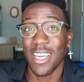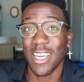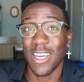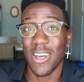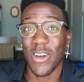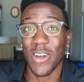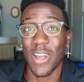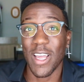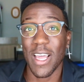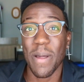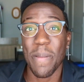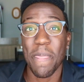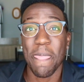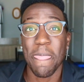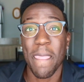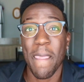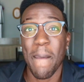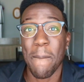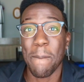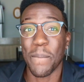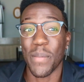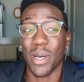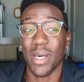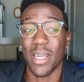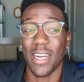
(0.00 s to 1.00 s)
Okay,
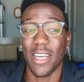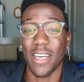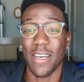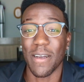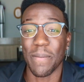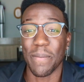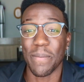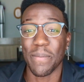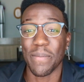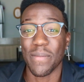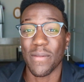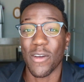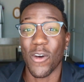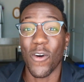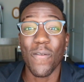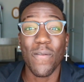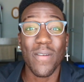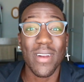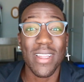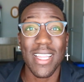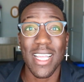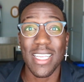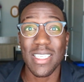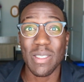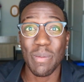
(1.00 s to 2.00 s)
but
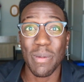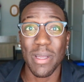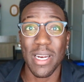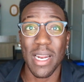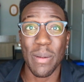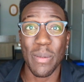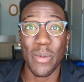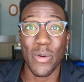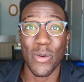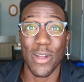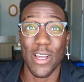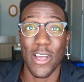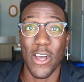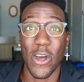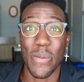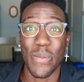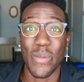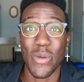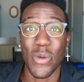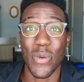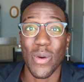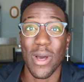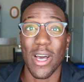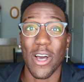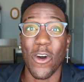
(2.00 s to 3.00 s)
hopefully that's been able to help
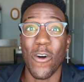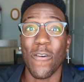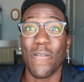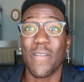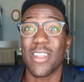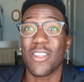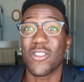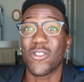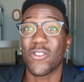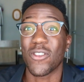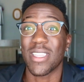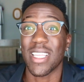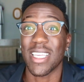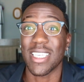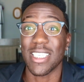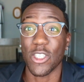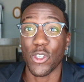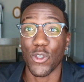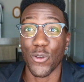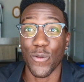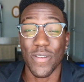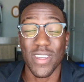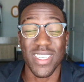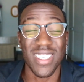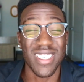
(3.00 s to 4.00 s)
you out. Hopefully these are things that
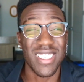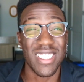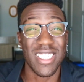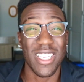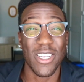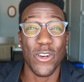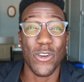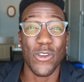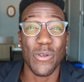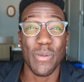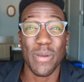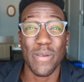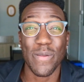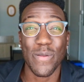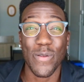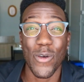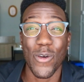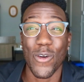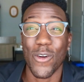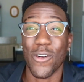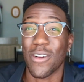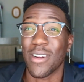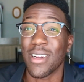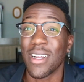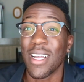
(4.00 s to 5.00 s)
you've considered
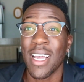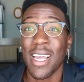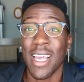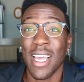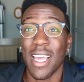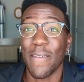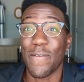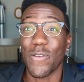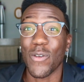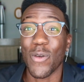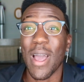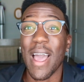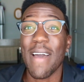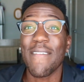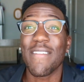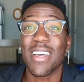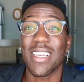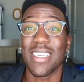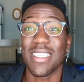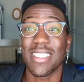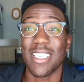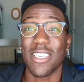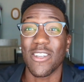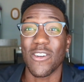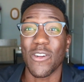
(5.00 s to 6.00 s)
before, or if you haven't
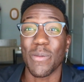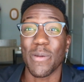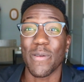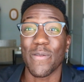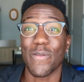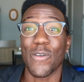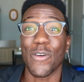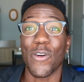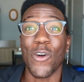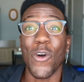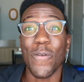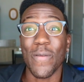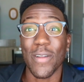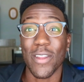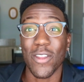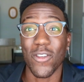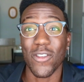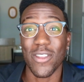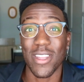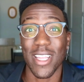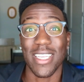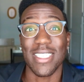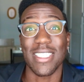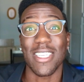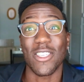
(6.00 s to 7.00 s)
considered before, hopefully they're
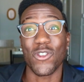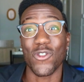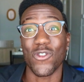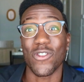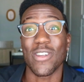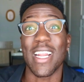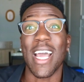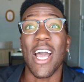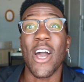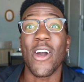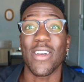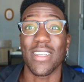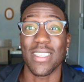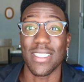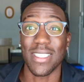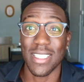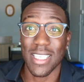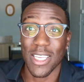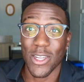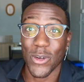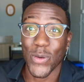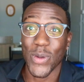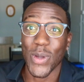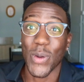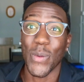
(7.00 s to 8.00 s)
things that you're now
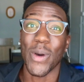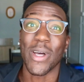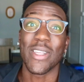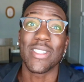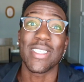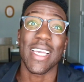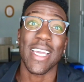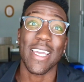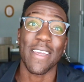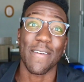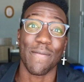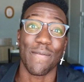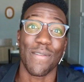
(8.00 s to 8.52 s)
considering while taking